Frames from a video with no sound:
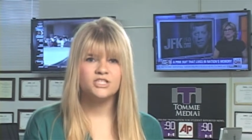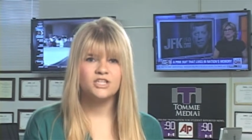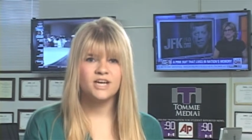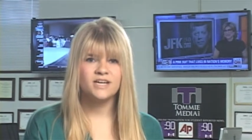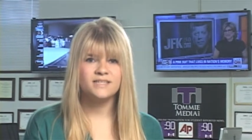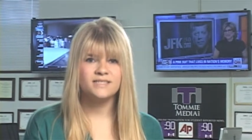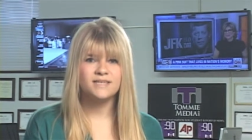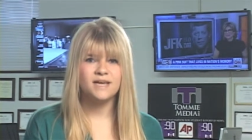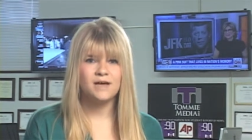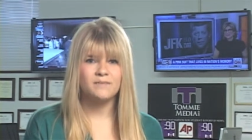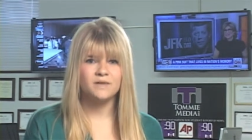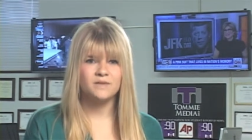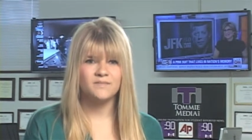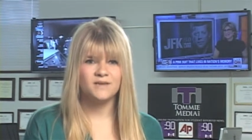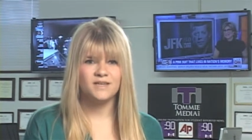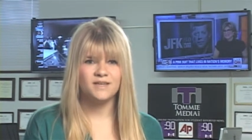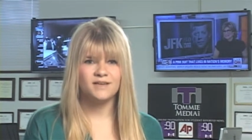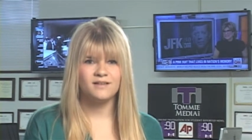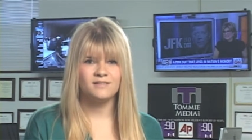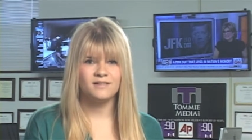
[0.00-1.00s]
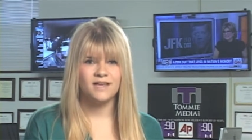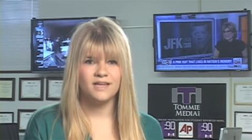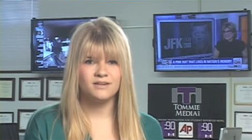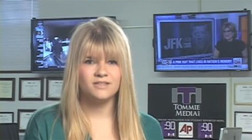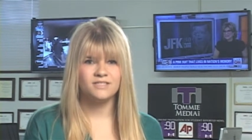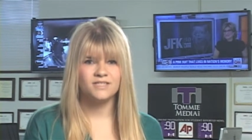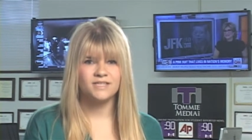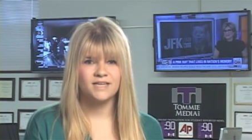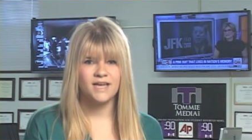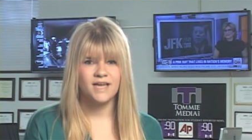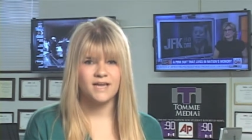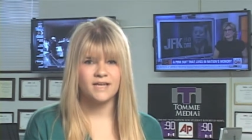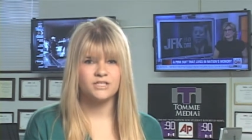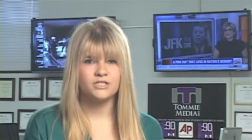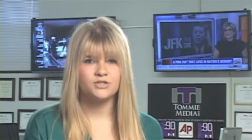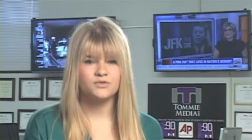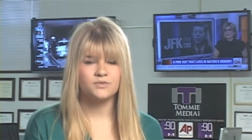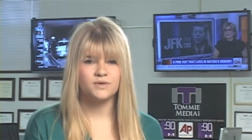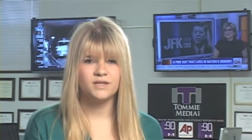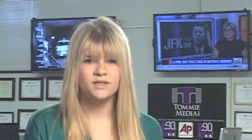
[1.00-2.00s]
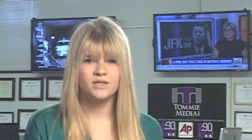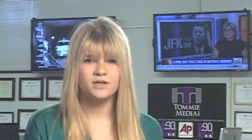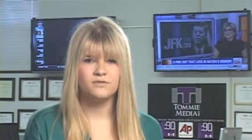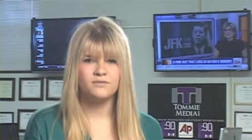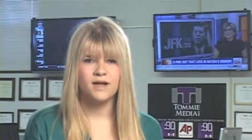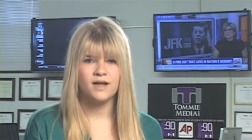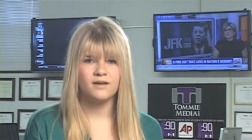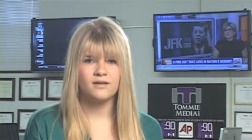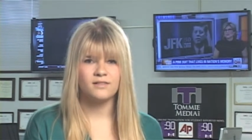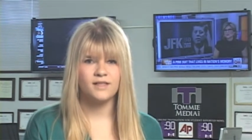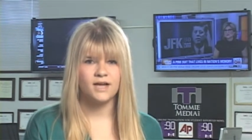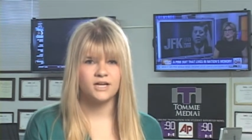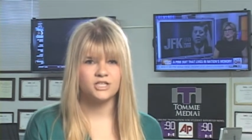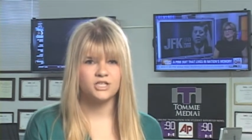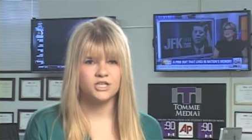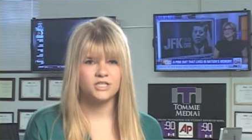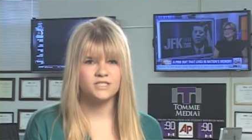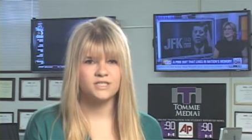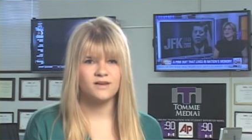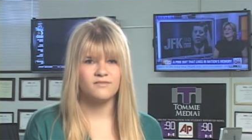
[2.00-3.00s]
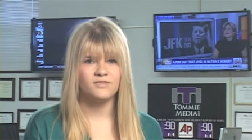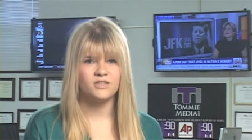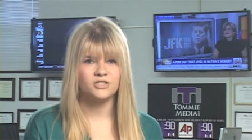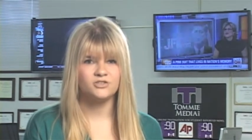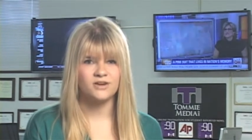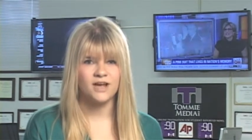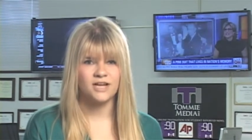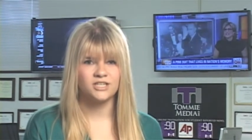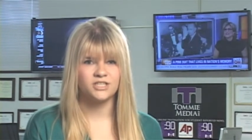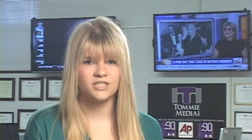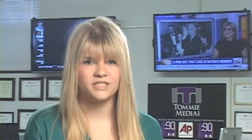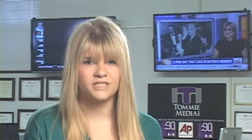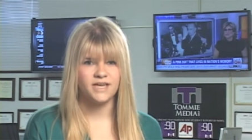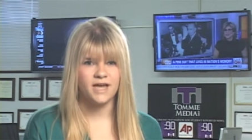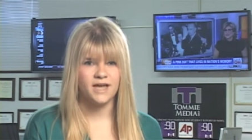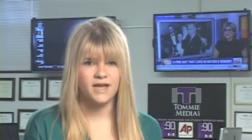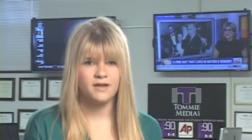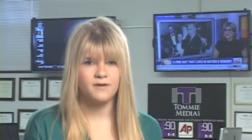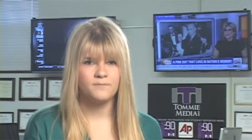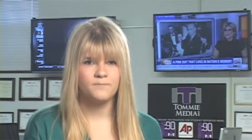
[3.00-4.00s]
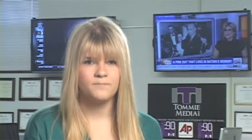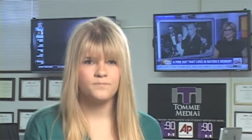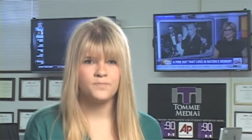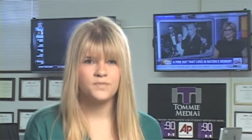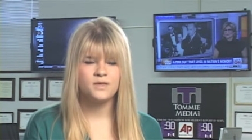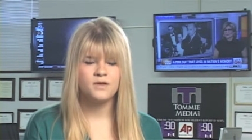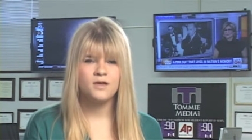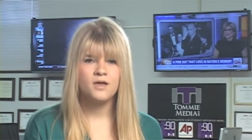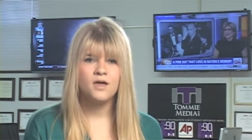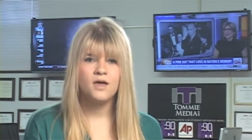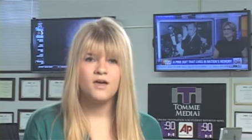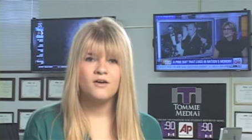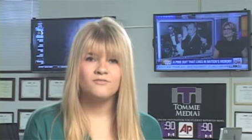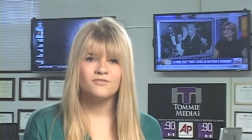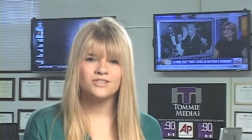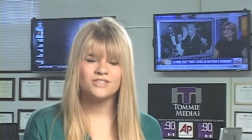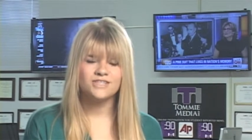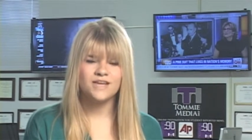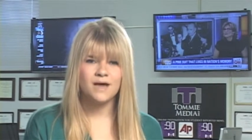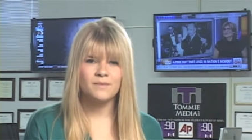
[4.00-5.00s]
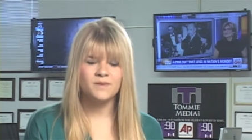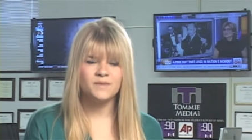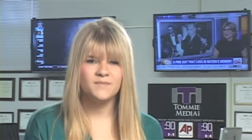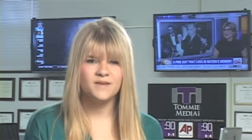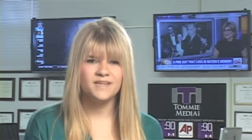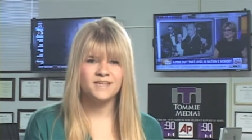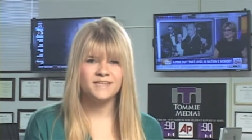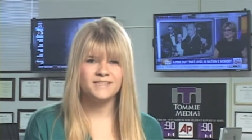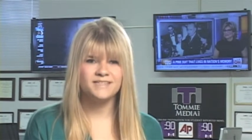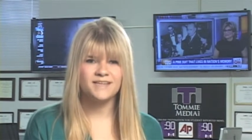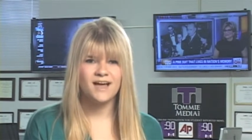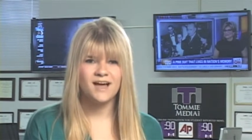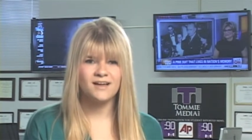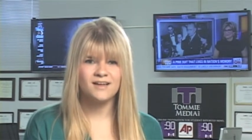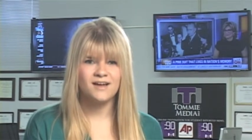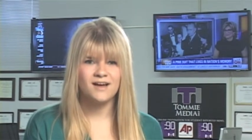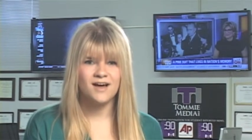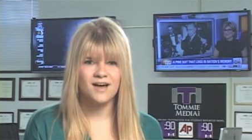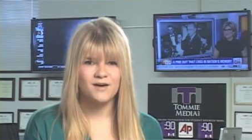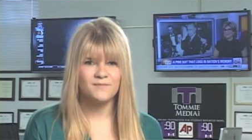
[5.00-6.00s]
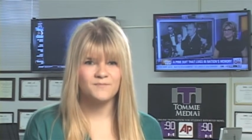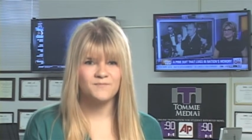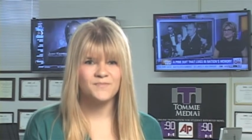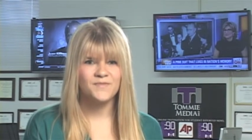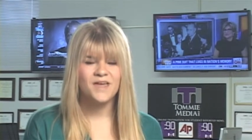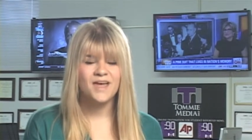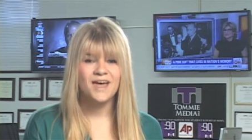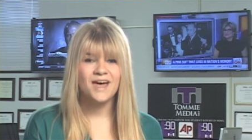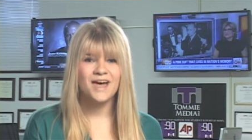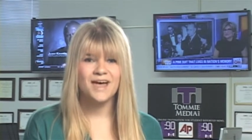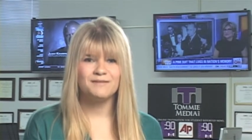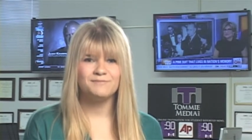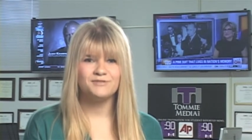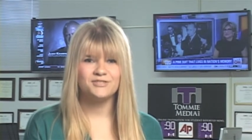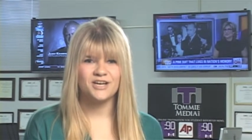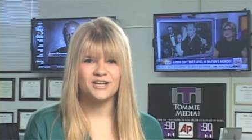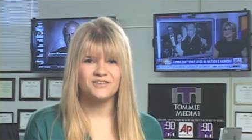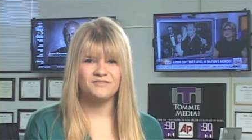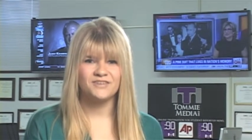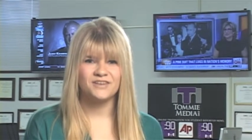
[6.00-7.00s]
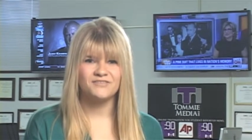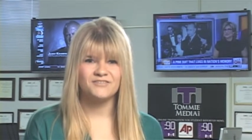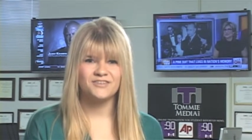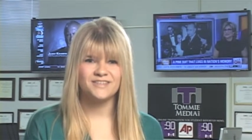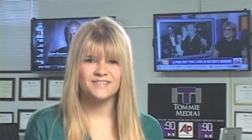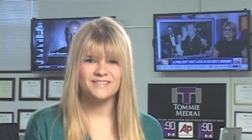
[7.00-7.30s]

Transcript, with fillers: Check Tommie Media later today to read their recollections of the tragic day. For TommieMedia.com, I'm Genevieve